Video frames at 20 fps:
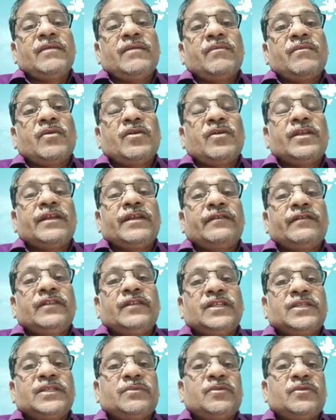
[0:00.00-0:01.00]
body of the
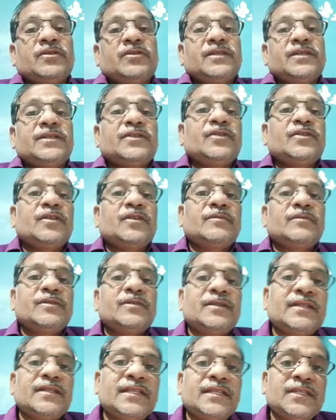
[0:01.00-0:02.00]
sponges. You
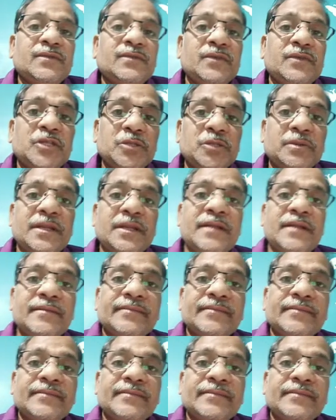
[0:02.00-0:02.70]
observe this visual.